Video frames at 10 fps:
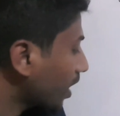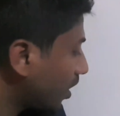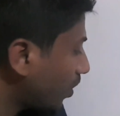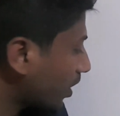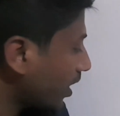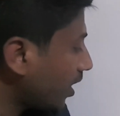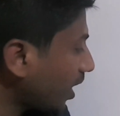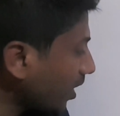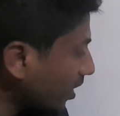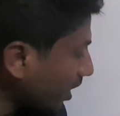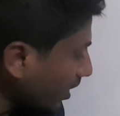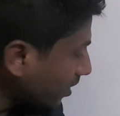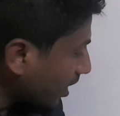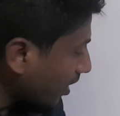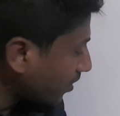Okay, like
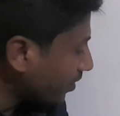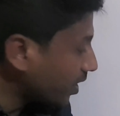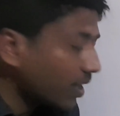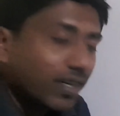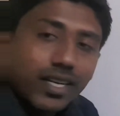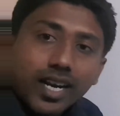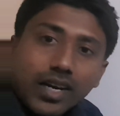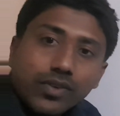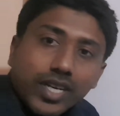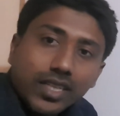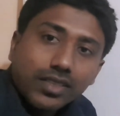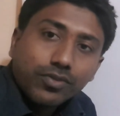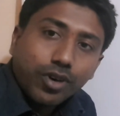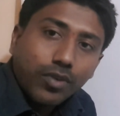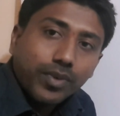that we can derive nth
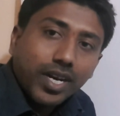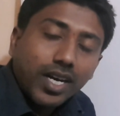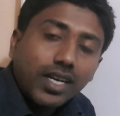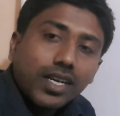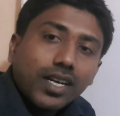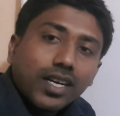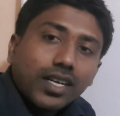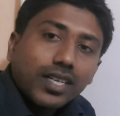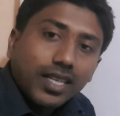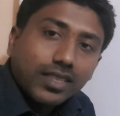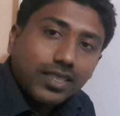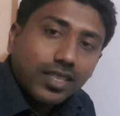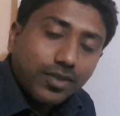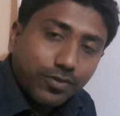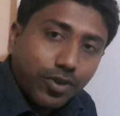
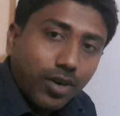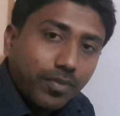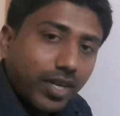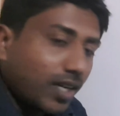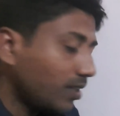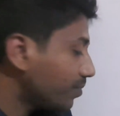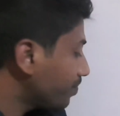term formula.